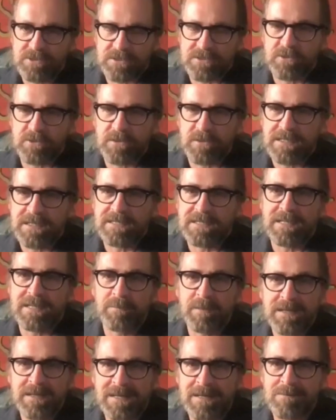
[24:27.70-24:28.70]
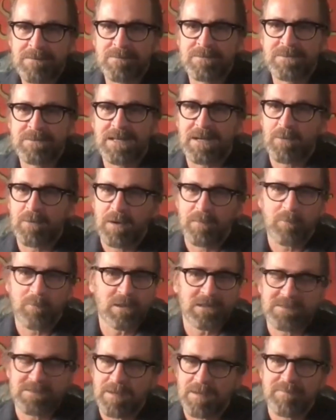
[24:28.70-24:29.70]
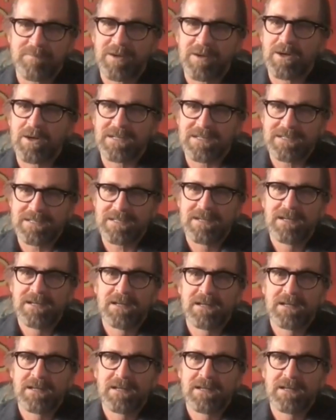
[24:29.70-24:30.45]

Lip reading: just green M&Ms. Like I'm very